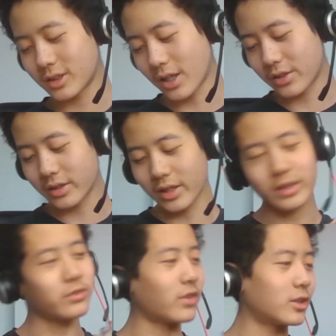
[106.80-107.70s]
nothing like
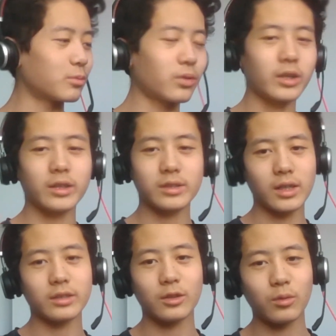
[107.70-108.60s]
the final product. I
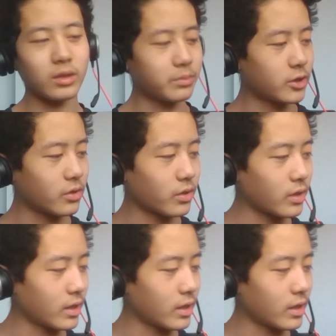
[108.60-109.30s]
don't know why I'm showing you